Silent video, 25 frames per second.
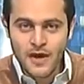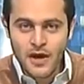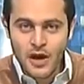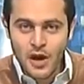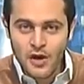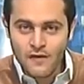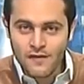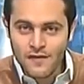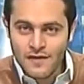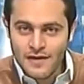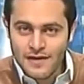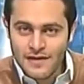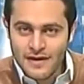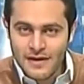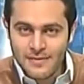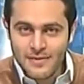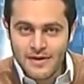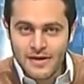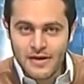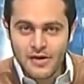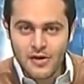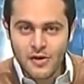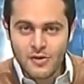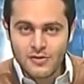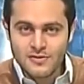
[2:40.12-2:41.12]
of
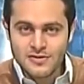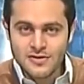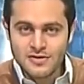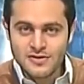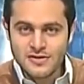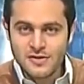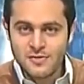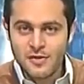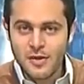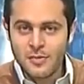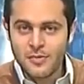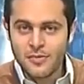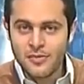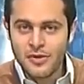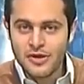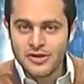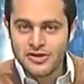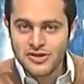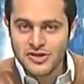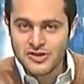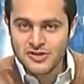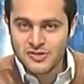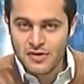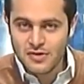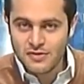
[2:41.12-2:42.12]
al-Nabak, also some
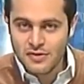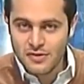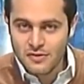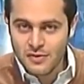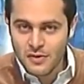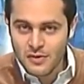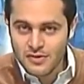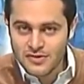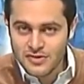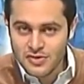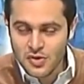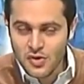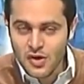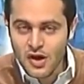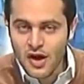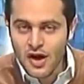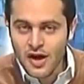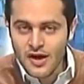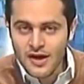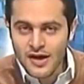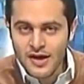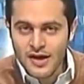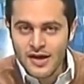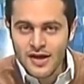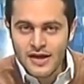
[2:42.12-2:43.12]
operations on the road to
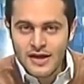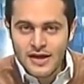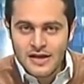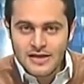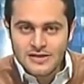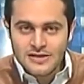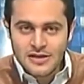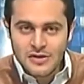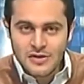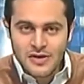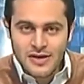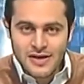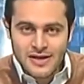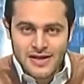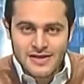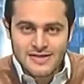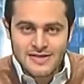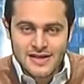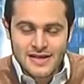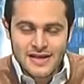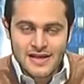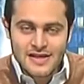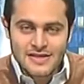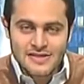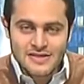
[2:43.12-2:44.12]
Qara. So it is
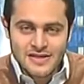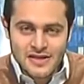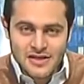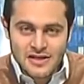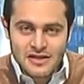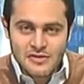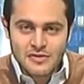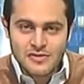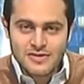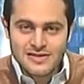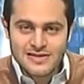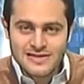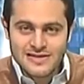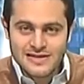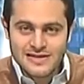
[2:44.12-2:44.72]
a continuous